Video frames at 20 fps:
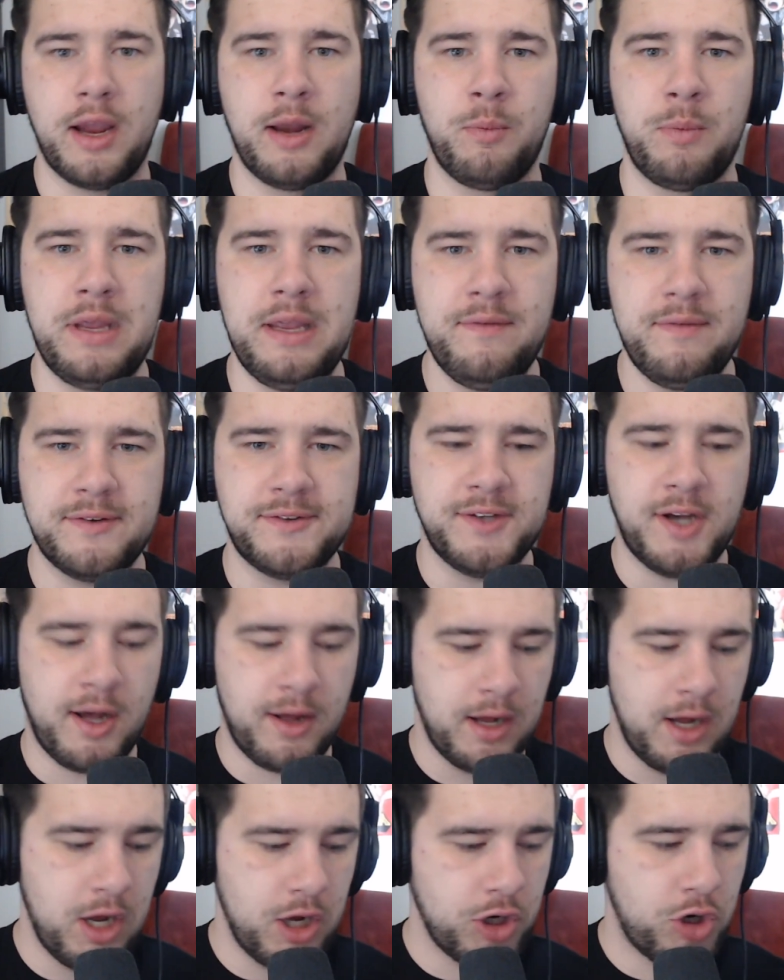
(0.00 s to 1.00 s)
And we even saw,
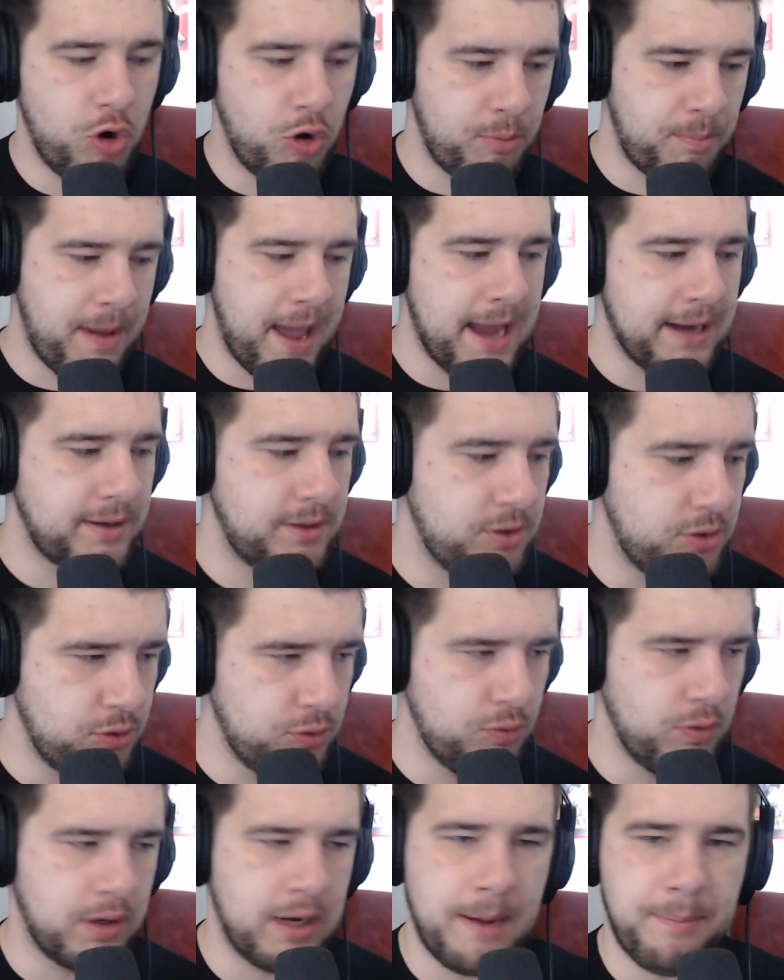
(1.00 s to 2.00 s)
going back
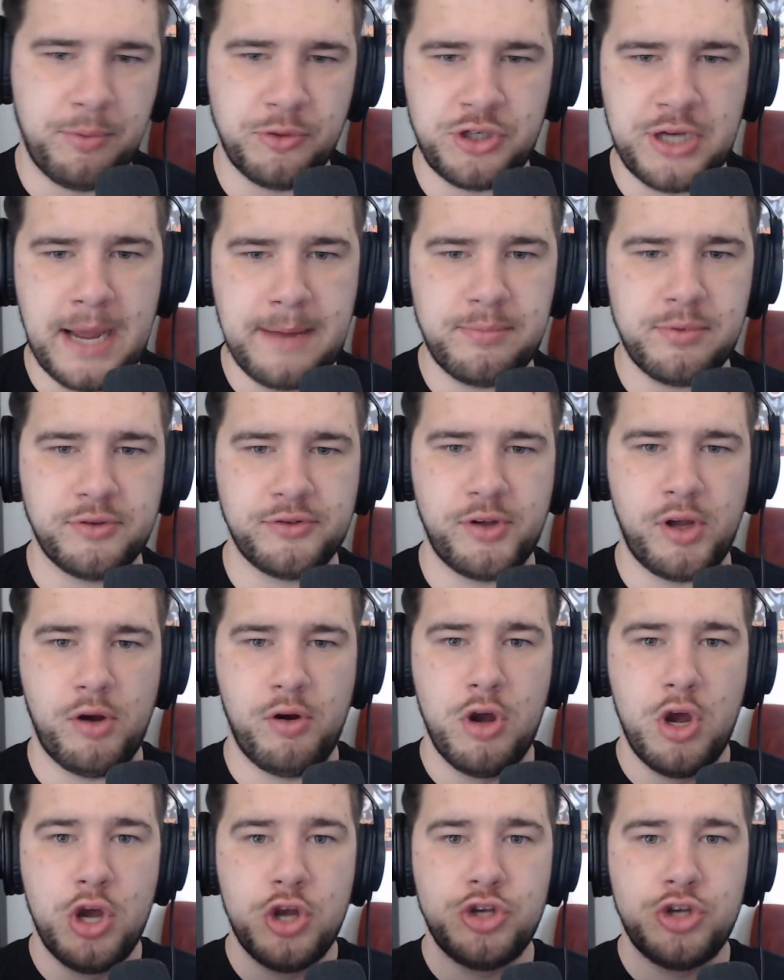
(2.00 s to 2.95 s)
to a couple chapters ago,